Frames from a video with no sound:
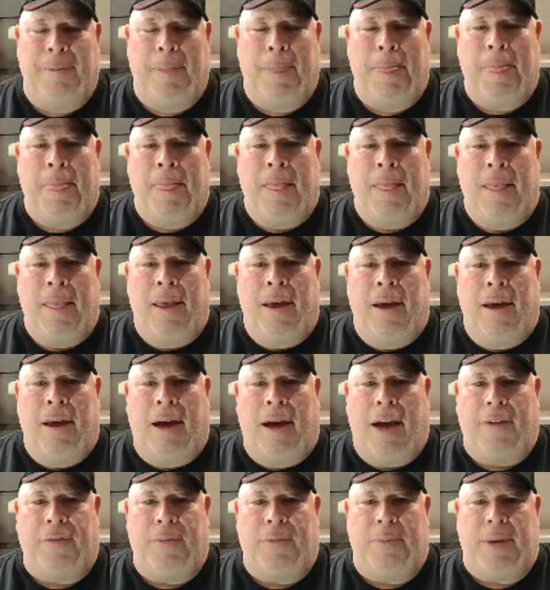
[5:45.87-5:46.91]
Hi from
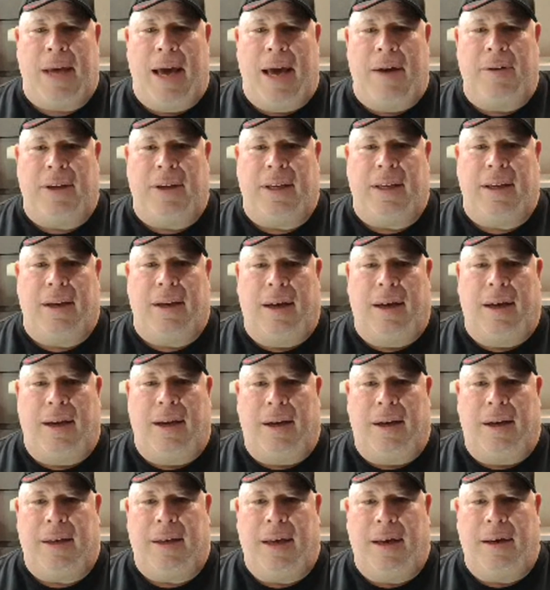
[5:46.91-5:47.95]
down in
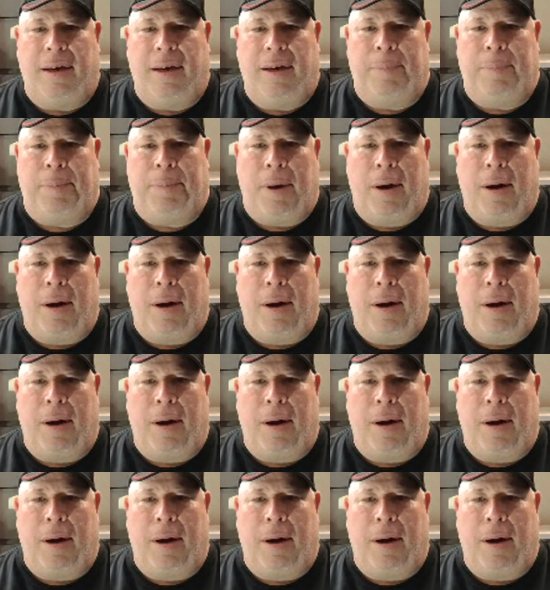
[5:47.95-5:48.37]
Kennedy Park